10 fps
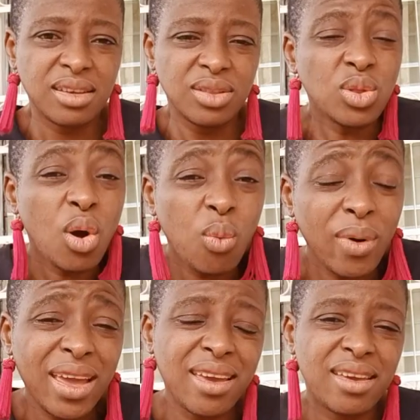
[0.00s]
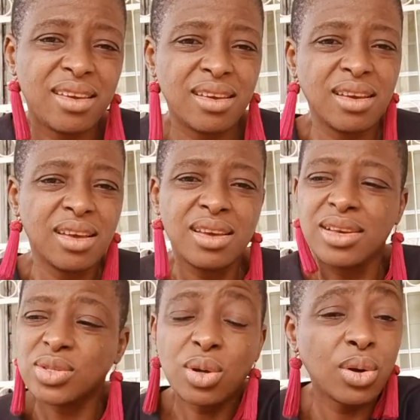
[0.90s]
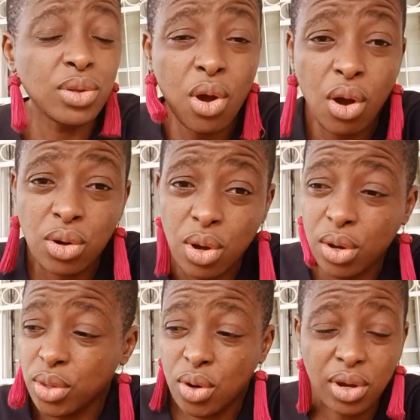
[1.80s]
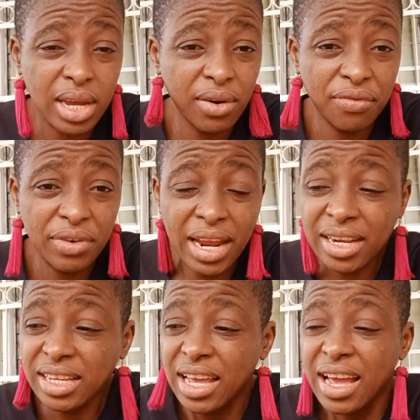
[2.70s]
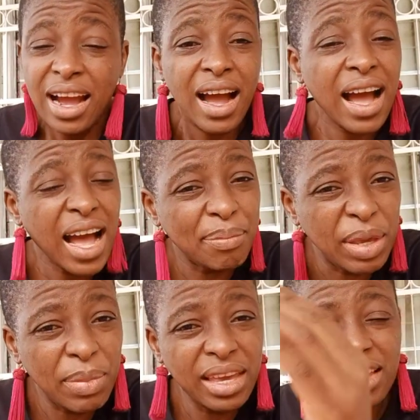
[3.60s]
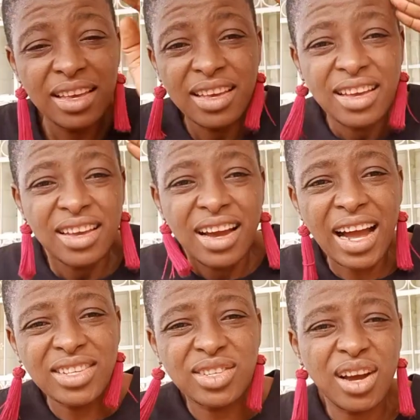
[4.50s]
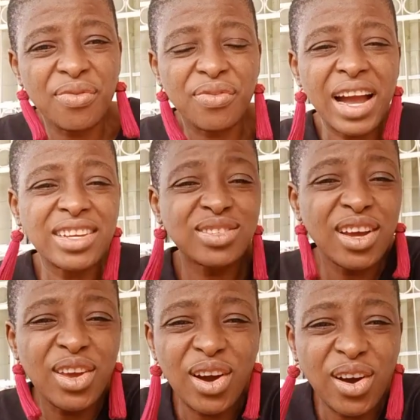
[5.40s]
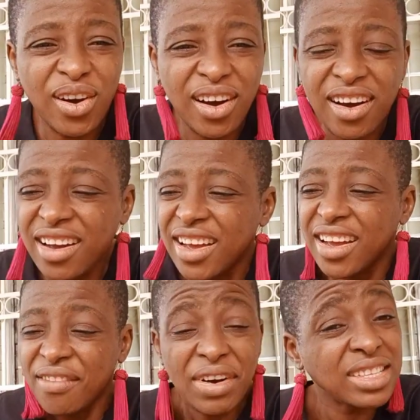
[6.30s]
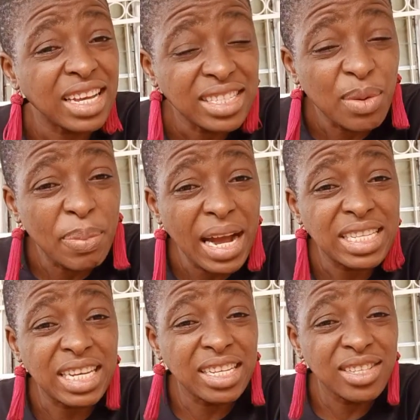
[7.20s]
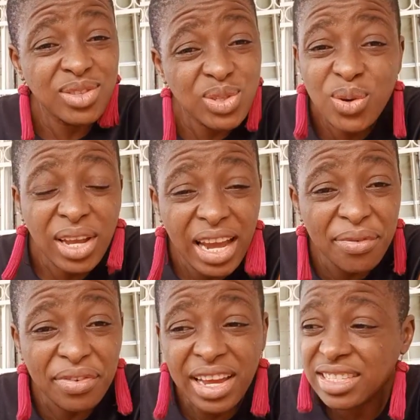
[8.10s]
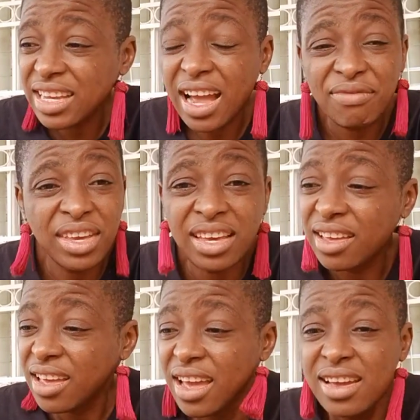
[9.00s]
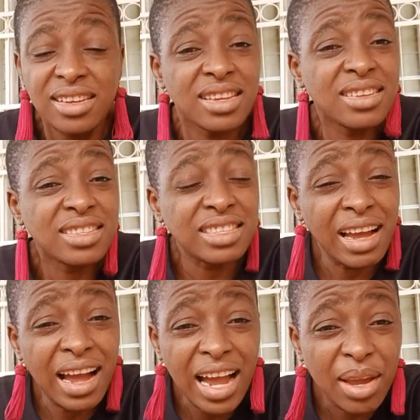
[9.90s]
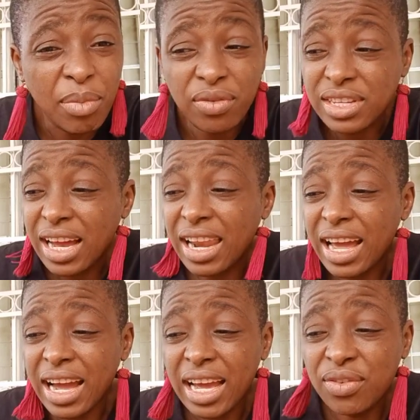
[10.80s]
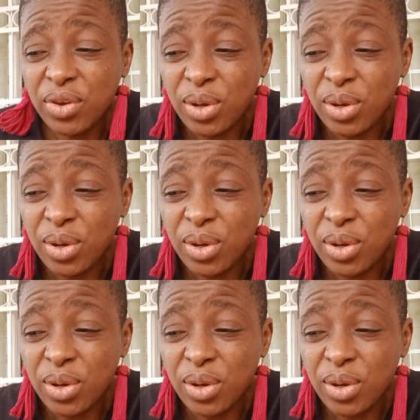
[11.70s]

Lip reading: No way. So no, girlfriend. Mimi, hats off. I saw your fantasy party. 2 girlfriends having the time of their life,